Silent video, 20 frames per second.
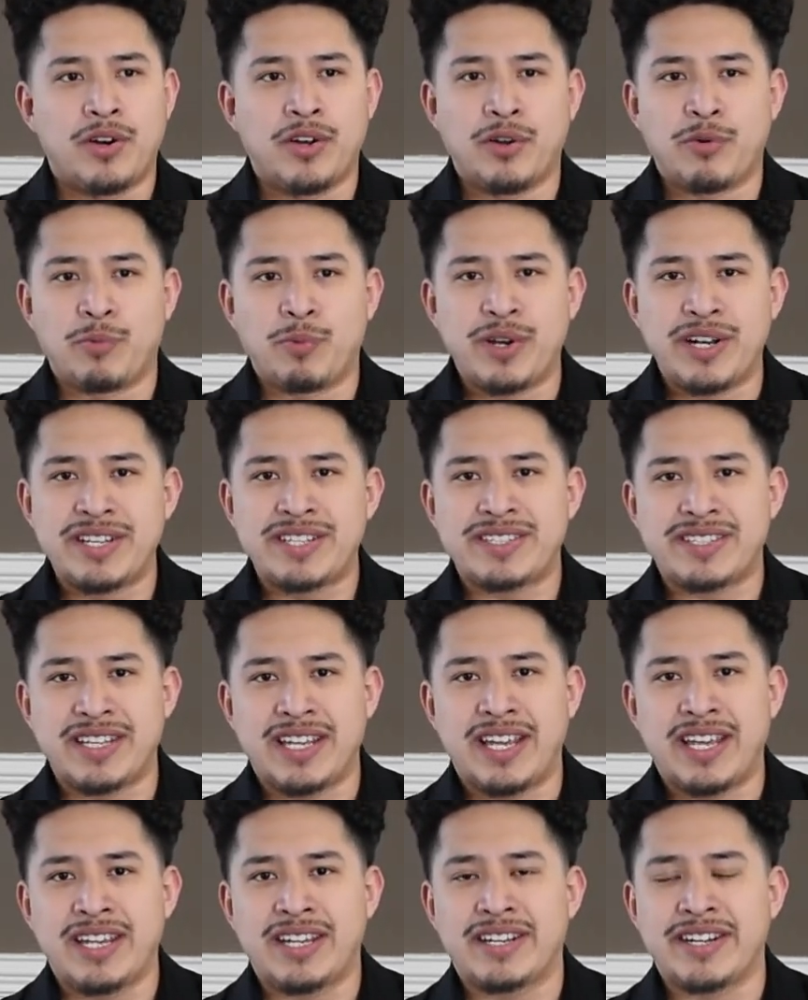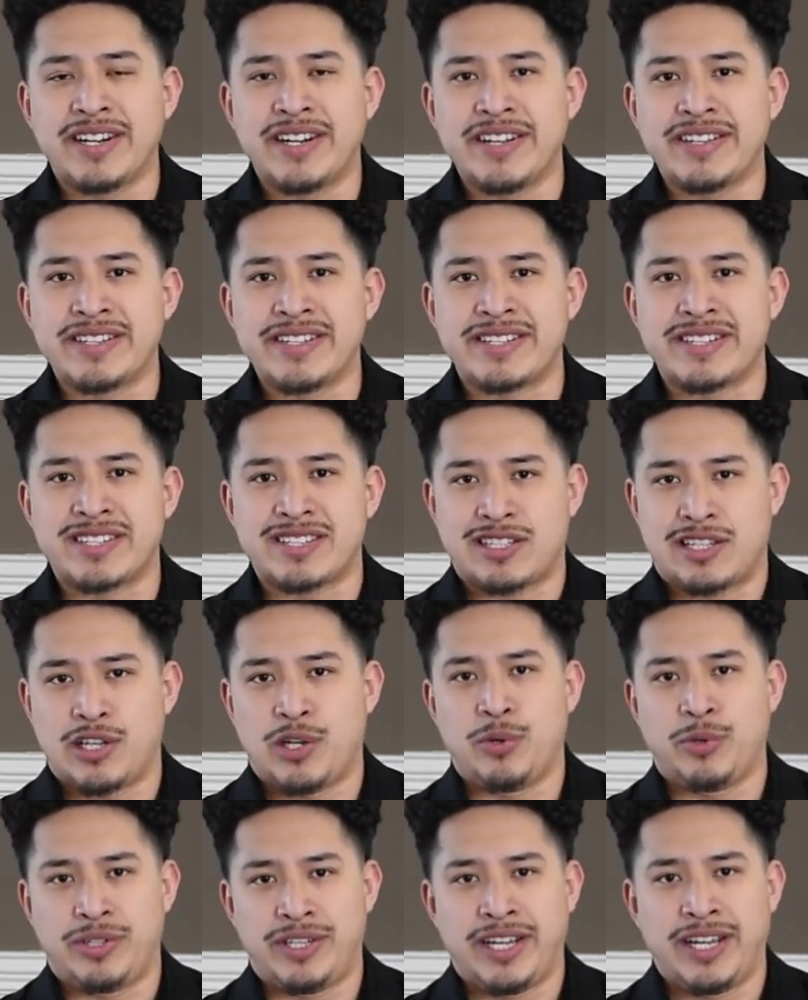a Wednesday because it's a
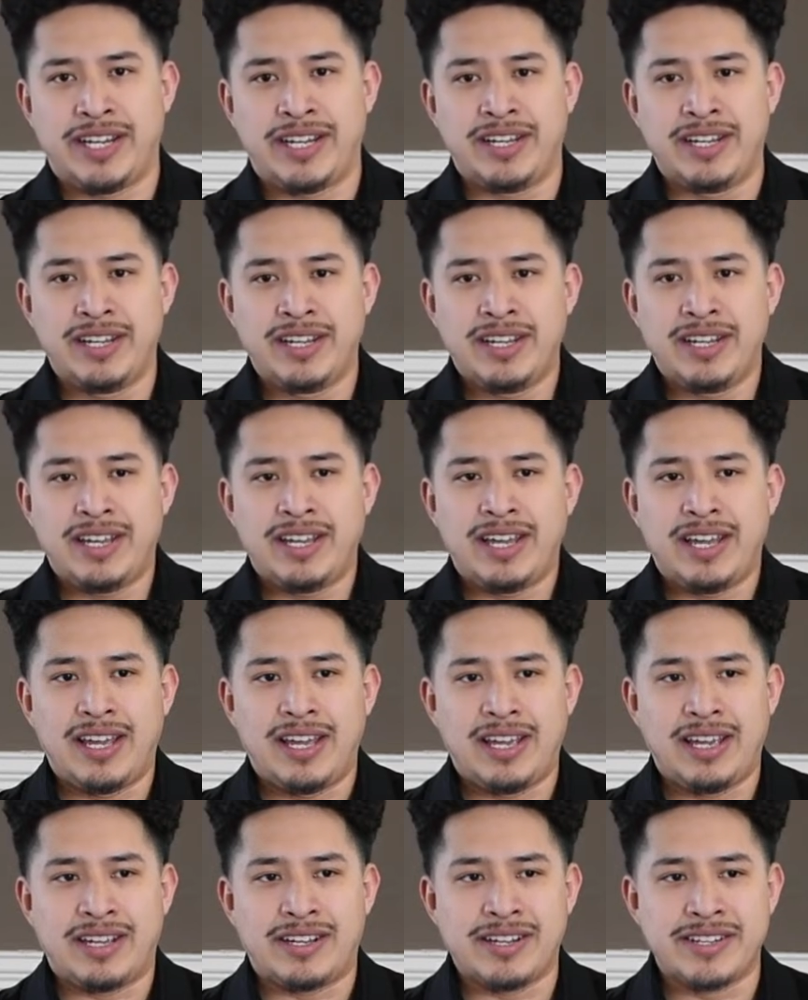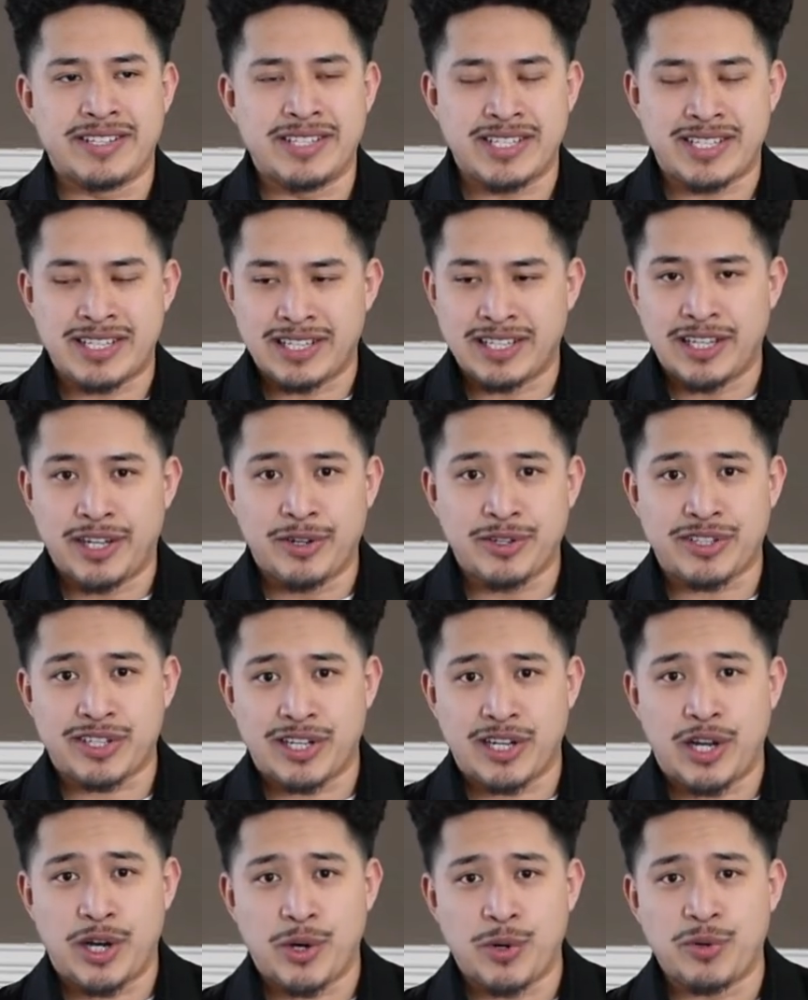slow day, and because it's a little
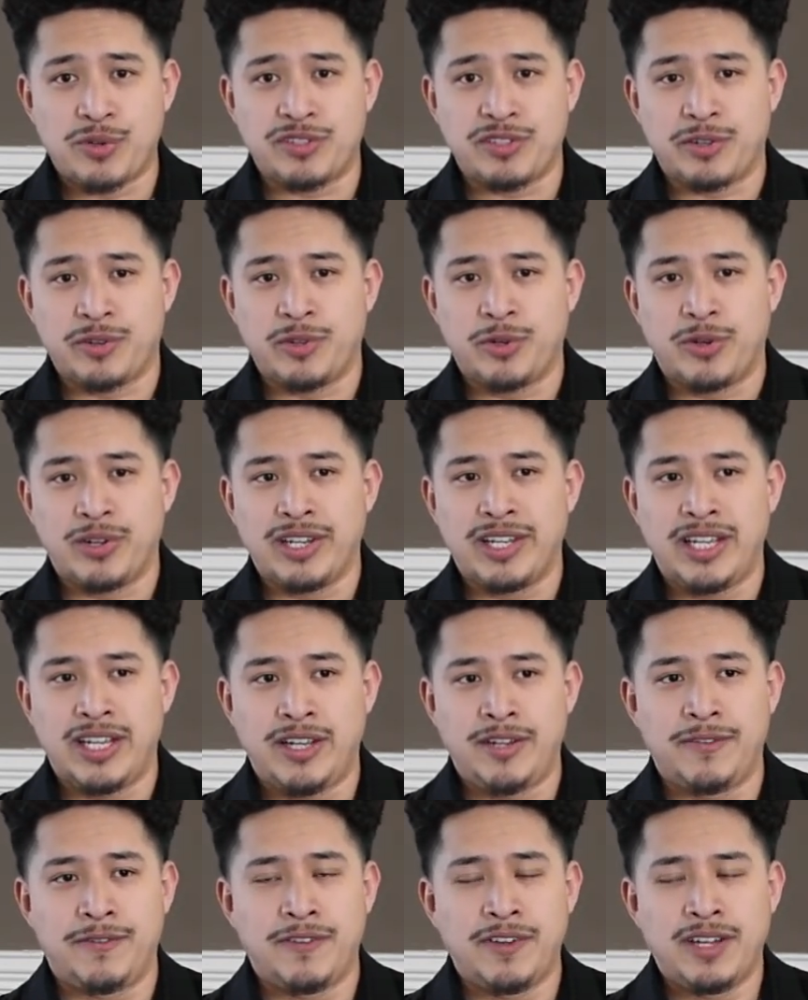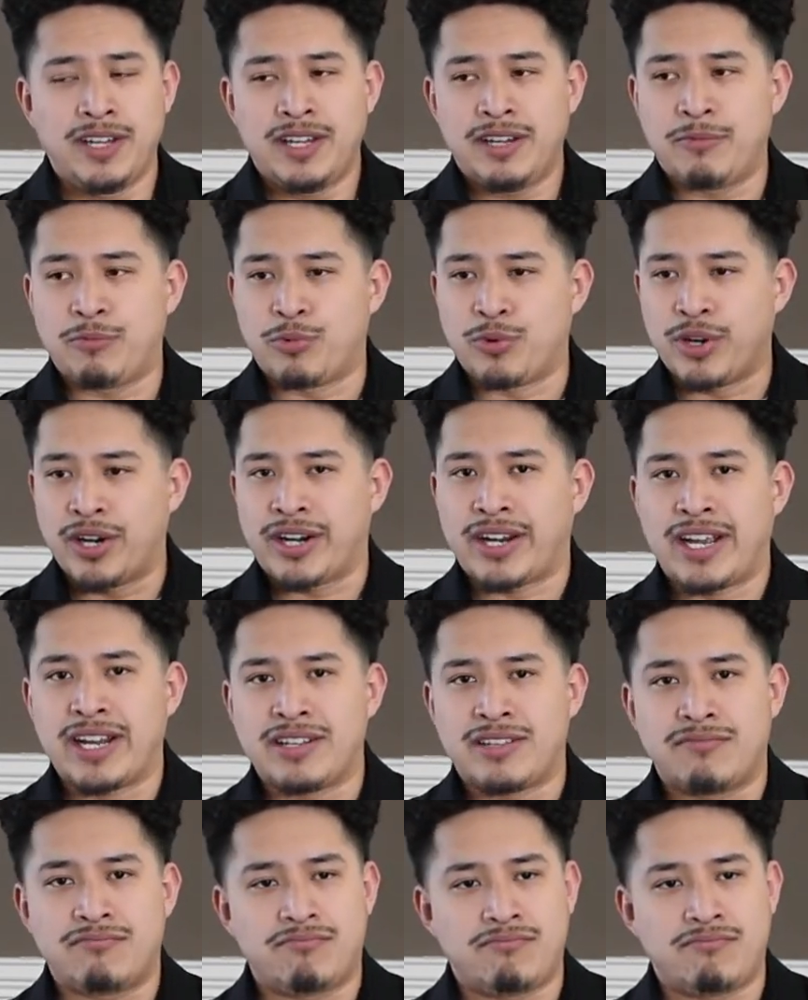slow, so they'll leave work at